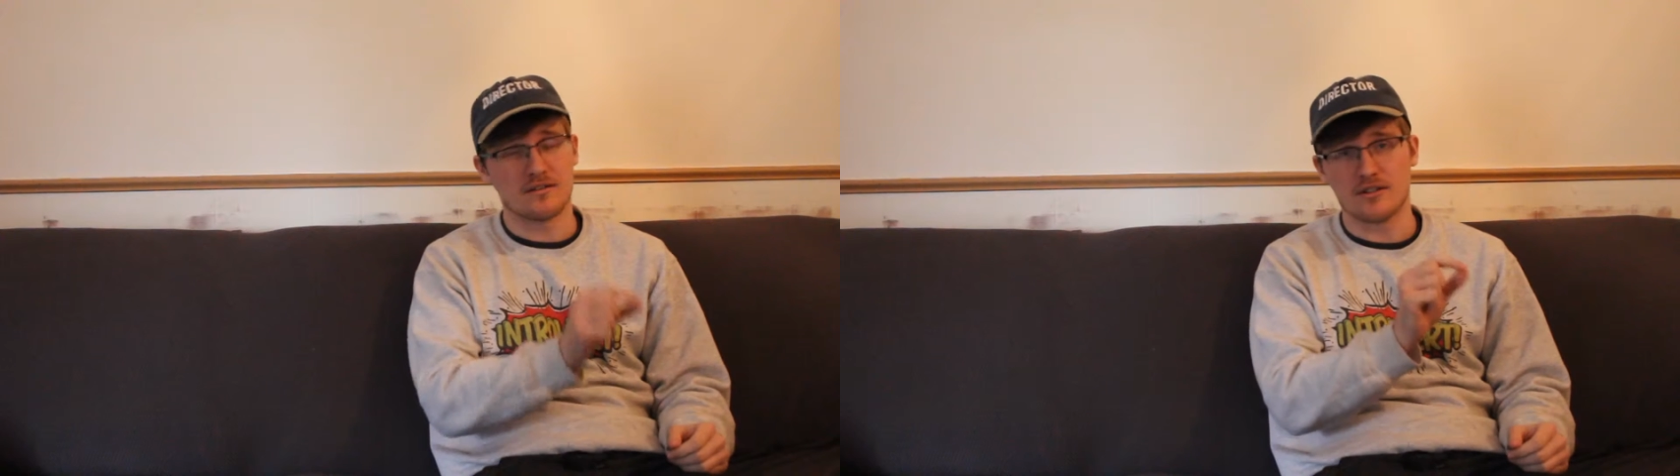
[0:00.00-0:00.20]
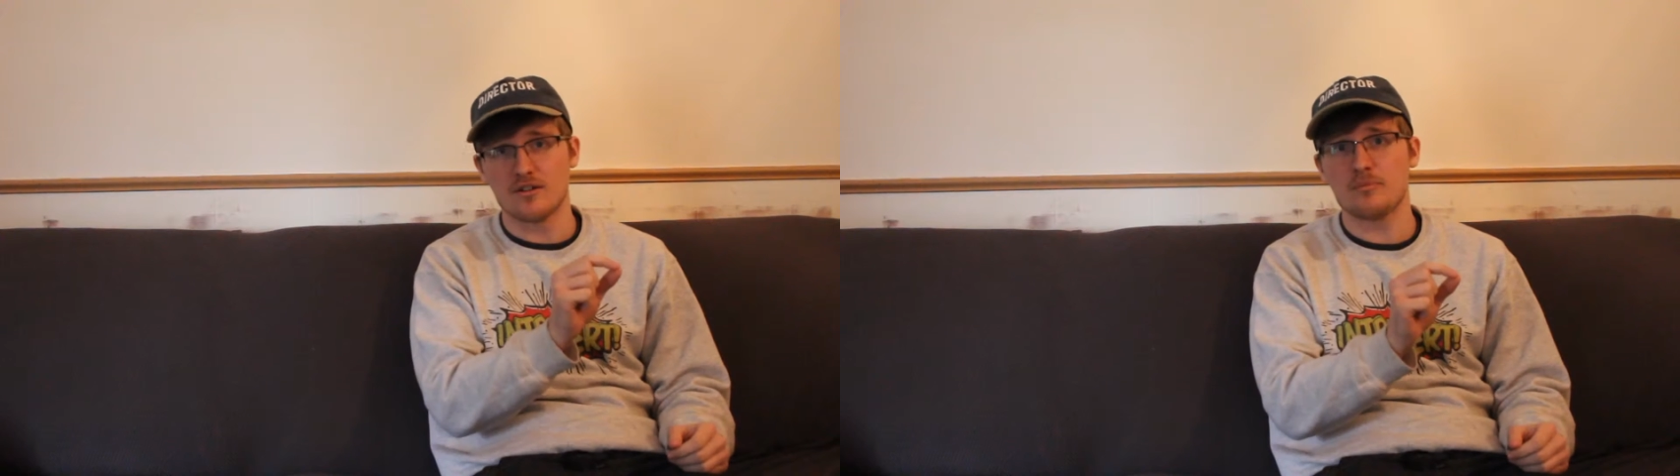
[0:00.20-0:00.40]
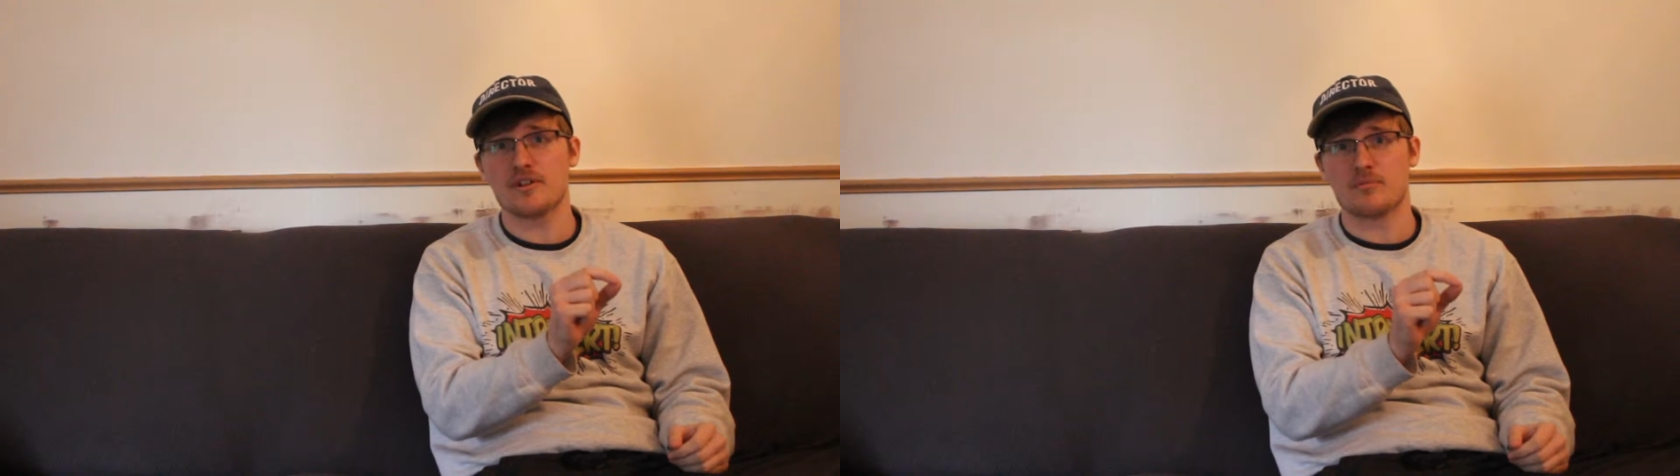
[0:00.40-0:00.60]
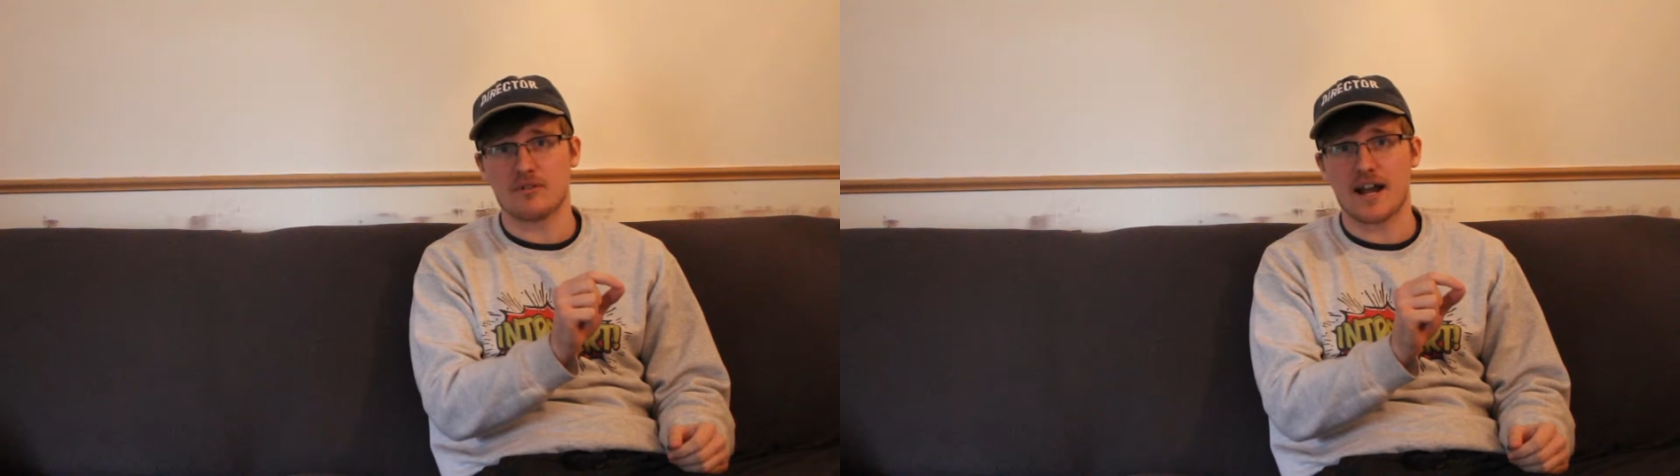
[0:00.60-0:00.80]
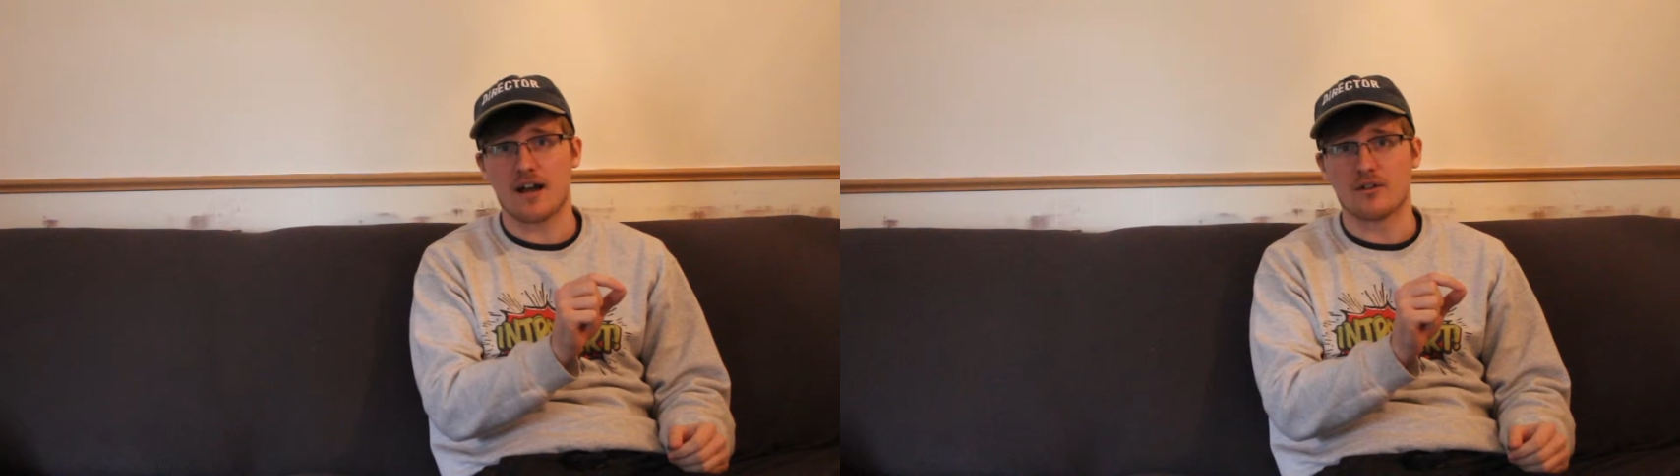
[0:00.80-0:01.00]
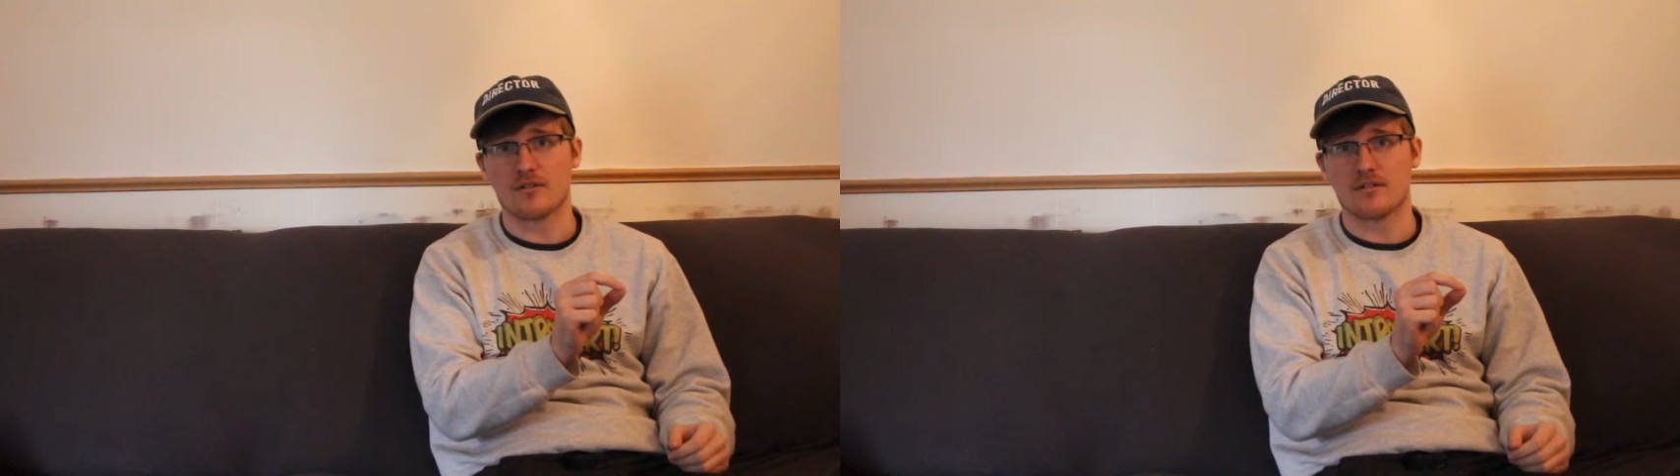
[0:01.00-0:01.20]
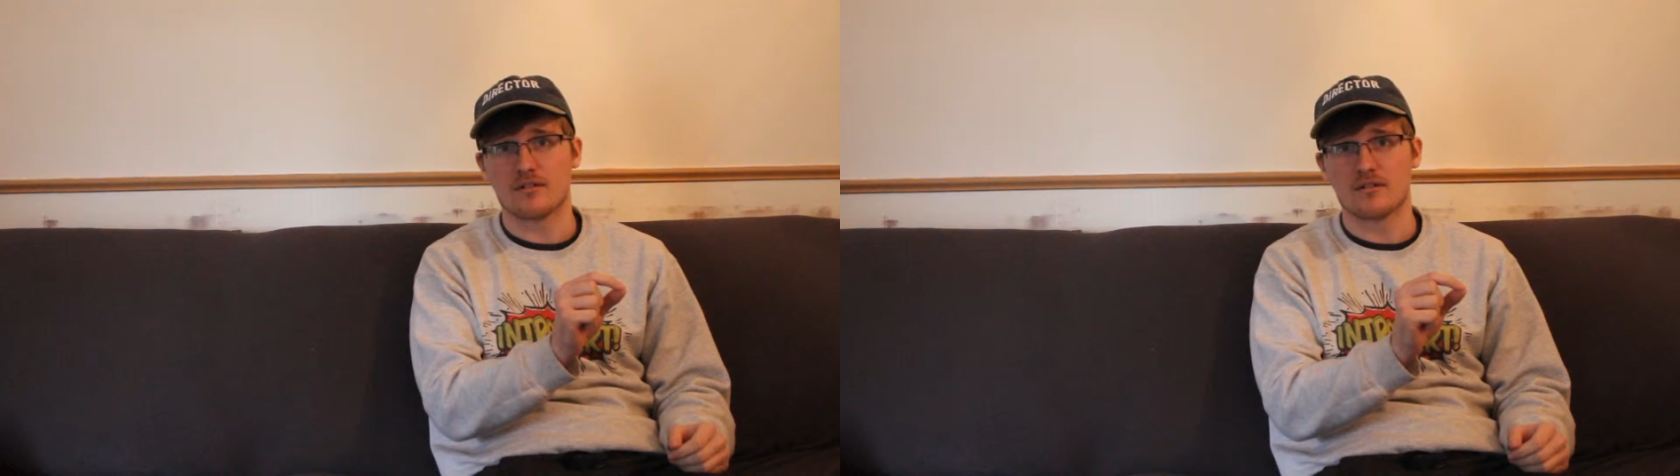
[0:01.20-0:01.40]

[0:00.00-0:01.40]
little bit of brown,